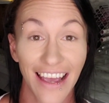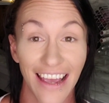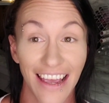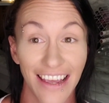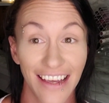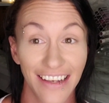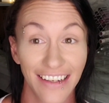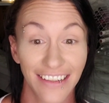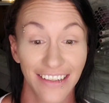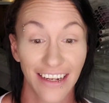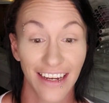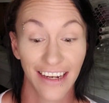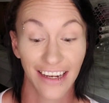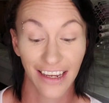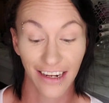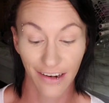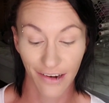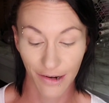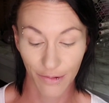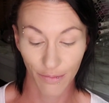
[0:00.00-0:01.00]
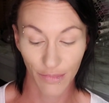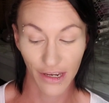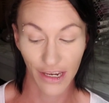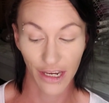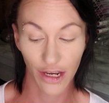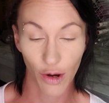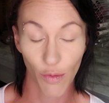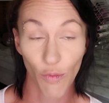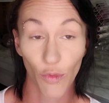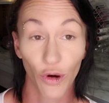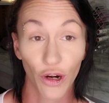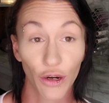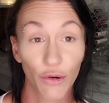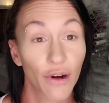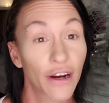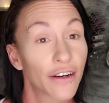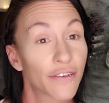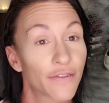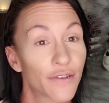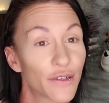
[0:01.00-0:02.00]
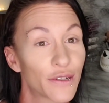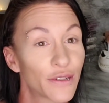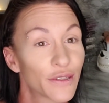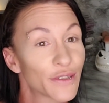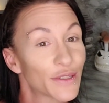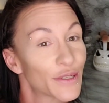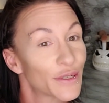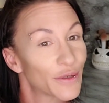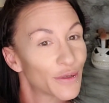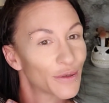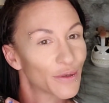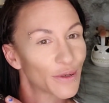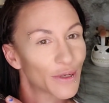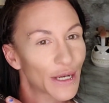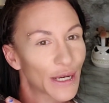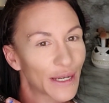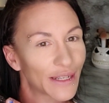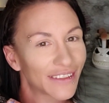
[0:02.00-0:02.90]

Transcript: and I cannot be more grateful to